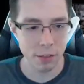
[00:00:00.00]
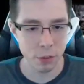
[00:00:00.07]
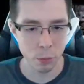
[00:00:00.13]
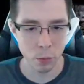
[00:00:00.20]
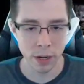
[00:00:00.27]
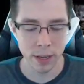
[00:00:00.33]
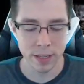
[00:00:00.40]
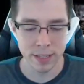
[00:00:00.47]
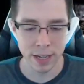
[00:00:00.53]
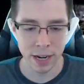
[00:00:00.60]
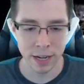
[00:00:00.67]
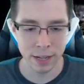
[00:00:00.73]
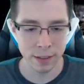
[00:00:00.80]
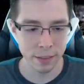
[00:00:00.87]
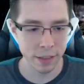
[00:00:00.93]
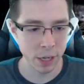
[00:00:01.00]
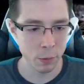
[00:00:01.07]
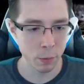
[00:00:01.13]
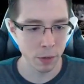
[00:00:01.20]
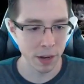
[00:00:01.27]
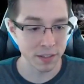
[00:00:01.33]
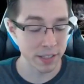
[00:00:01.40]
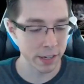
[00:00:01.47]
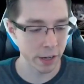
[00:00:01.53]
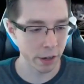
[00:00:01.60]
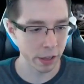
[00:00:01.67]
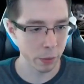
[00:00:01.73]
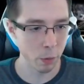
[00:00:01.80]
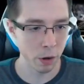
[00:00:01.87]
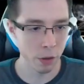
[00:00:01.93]
the ones that I didn't think were
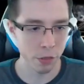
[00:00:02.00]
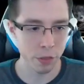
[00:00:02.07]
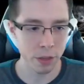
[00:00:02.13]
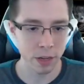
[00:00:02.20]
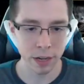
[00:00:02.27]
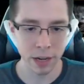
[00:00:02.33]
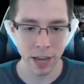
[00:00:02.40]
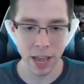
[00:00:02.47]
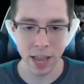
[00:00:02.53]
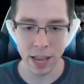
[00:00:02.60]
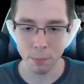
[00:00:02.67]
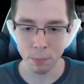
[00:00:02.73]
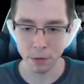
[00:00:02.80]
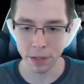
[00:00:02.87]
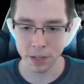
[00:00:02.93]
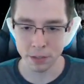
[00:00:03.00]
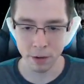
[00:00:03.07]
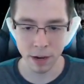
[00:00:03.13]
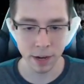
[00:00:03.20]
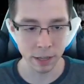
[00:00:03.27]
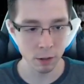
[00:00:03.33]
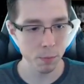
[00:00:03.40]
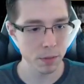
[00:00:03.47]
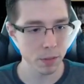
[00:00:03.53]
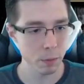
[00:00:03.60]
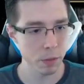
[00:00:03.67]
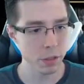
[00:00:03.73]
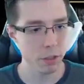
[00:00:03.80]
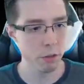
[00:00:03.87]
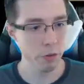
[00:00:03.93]
necessarily worth an A+ rating. Oops,
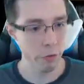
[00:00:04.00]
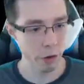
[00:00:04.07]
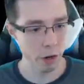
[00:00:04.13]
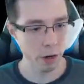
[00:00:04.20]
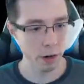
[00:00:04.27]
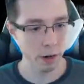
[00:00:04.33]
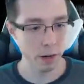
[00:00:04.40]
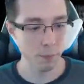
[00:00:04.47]
went too far.